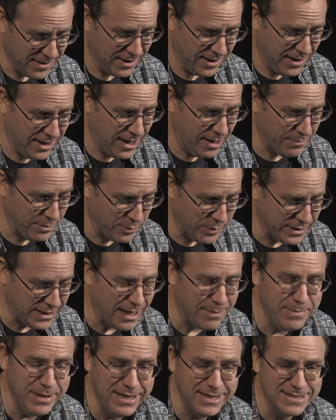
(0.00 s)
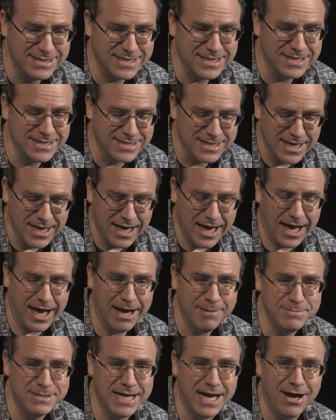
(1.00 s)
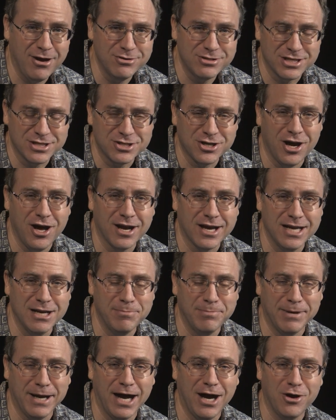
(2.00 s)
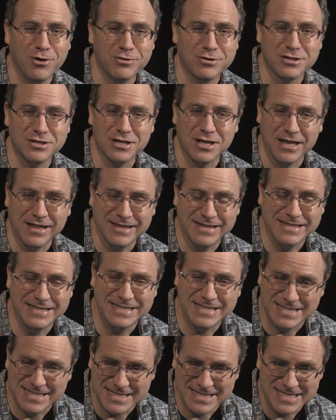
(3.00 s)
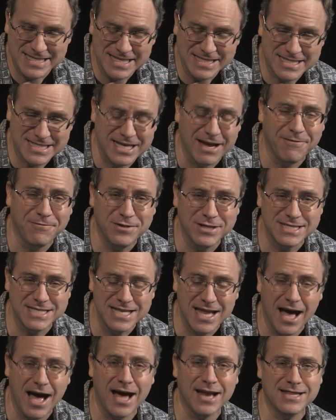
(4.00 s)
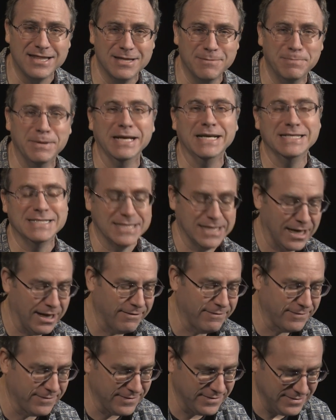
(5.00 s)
And what that means is I'm down to talking about stuff that's not the big stuff.